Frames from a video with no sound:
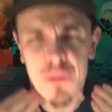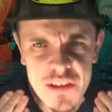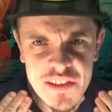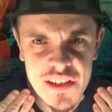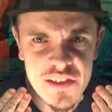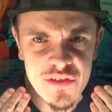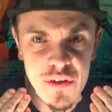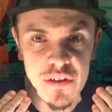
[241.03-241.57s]
please
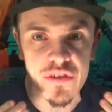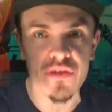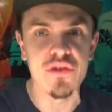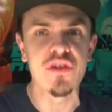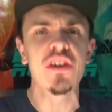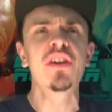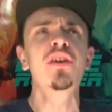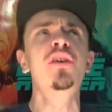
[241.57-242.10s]
like, subscribe to this
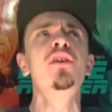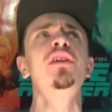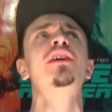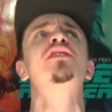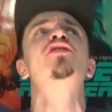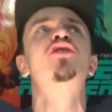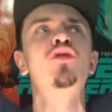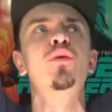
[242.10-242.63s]
channel,
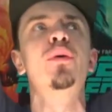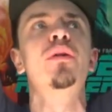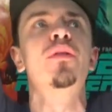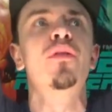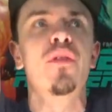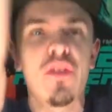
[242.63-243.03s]
and join